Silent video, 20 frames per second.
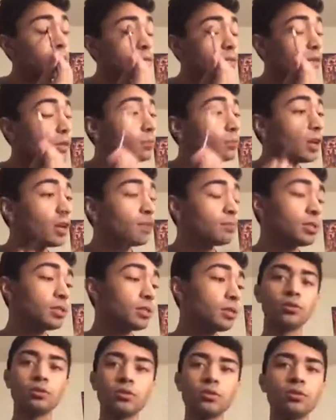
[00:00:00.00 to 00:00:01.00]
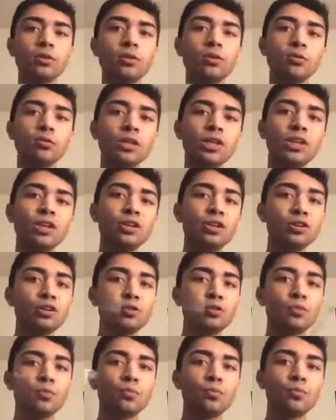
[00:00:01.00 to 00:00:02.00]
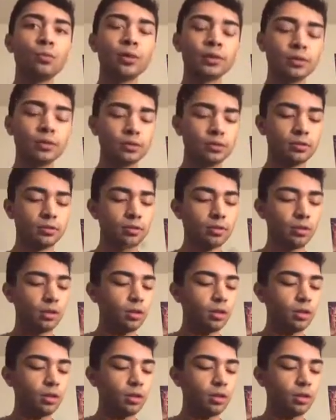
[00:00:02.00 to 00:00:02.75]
Sometimes you only need to do it once.